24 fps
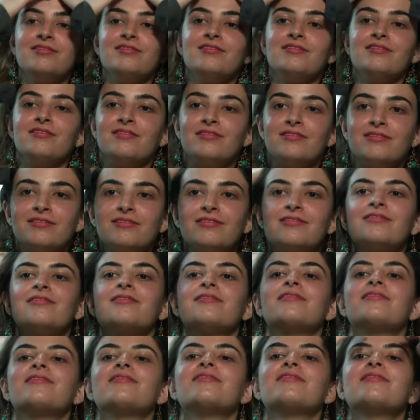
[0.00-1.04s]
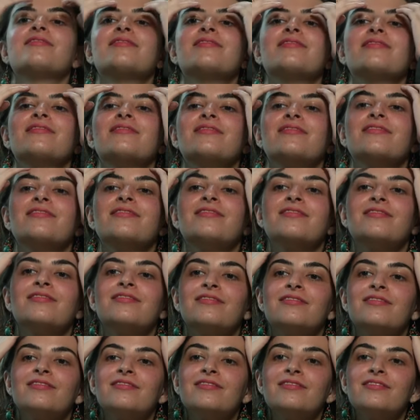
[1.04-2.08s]
Reminds me of Halloween when
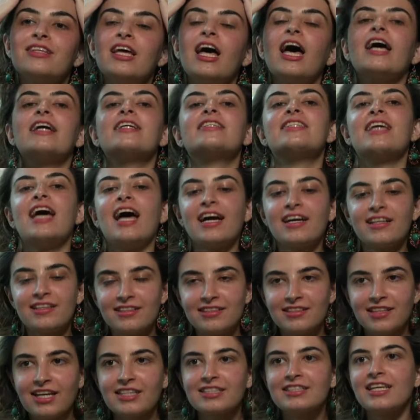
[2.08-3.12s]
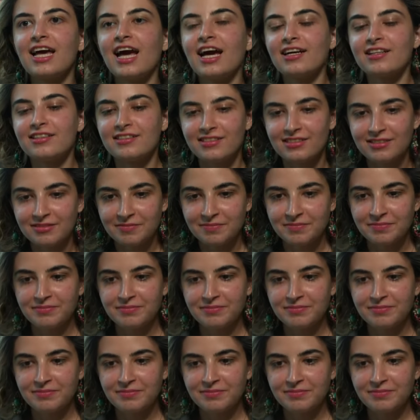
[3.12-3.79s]
you. Exactly, exactly.